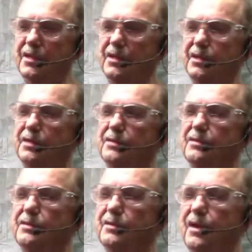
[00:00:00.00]

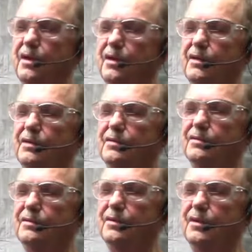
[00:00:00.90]
And I
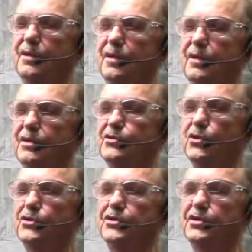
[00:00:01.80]

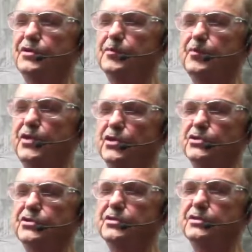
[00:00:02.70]
turned it,
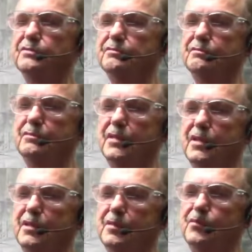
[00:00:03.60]
pierced it,
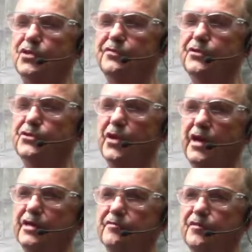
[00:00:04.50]
put a few
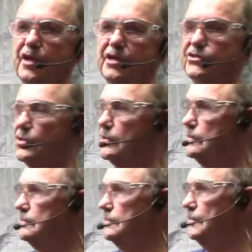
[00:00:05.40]
dragonflies on
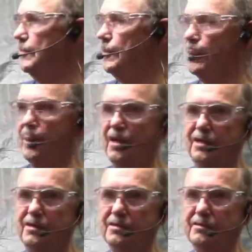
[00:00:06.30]
it.
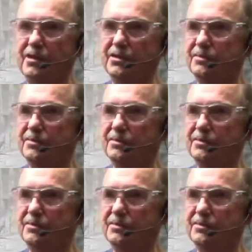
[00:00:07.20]
You want to